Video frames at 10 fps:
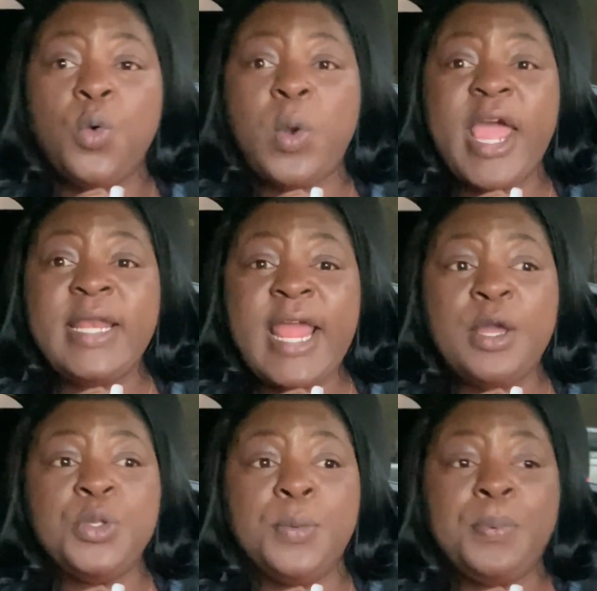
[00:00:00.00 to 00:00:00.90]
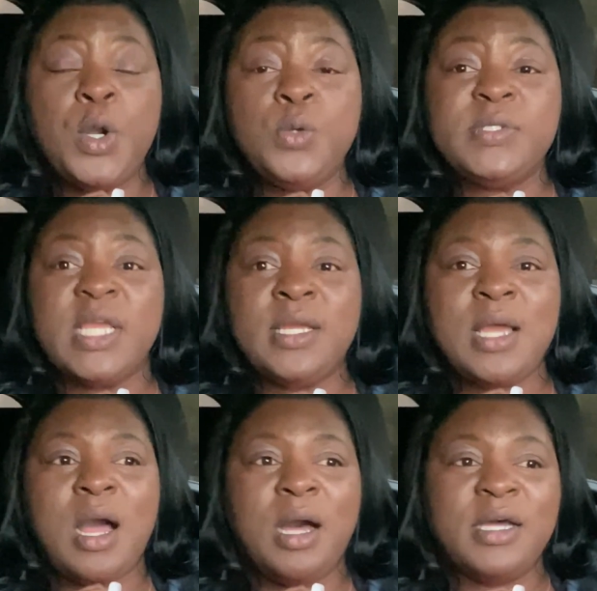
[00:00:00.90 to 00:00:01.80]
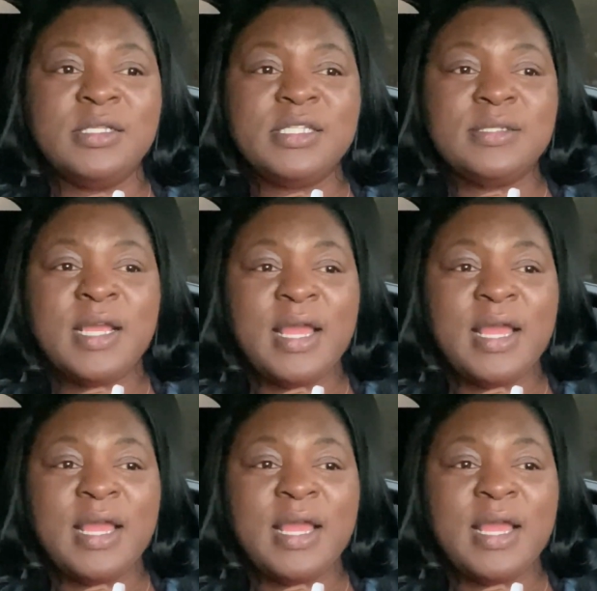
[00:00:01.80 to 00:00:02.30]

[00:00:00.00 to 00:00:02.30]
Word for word: Write down your pros and cons.